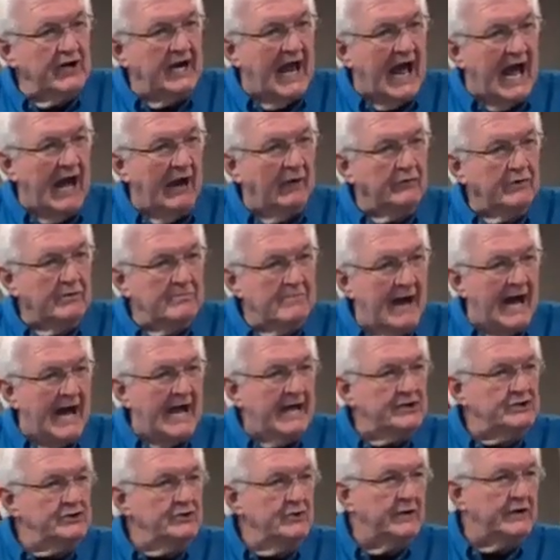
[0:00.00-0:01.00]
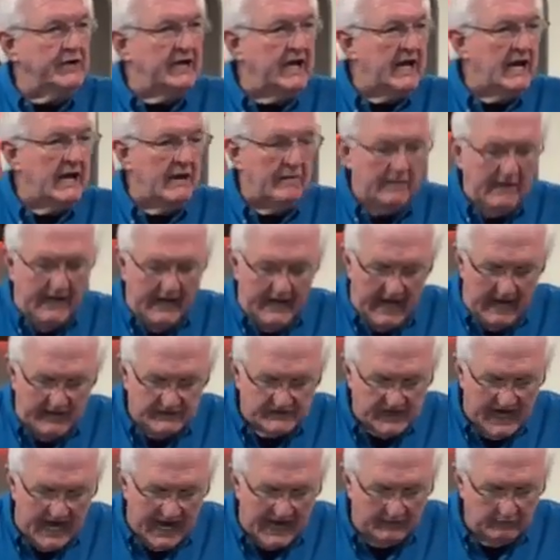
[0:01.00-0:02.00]
And I'll remind you again that
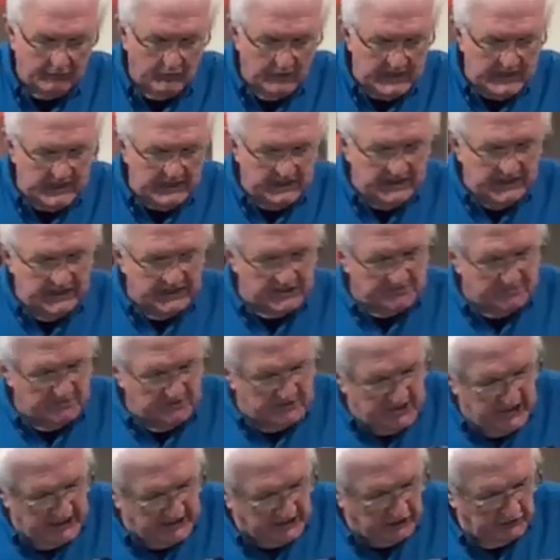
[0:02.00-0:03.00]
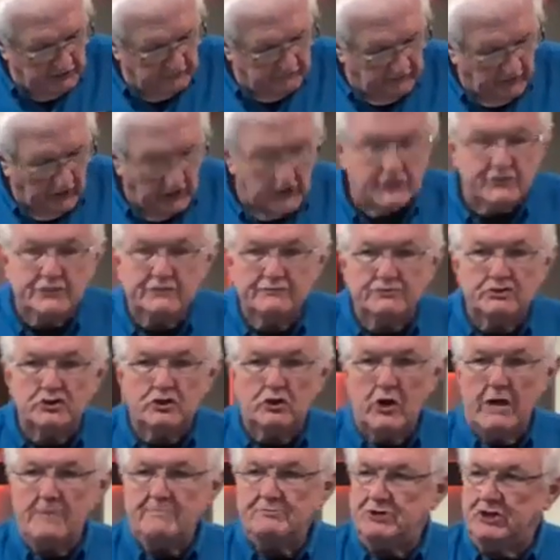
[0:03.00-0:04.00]
as I read this particular verse of
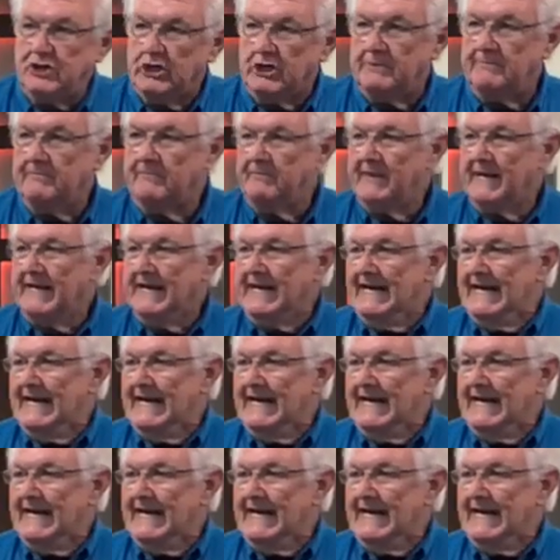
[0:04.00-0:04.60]
Scripture,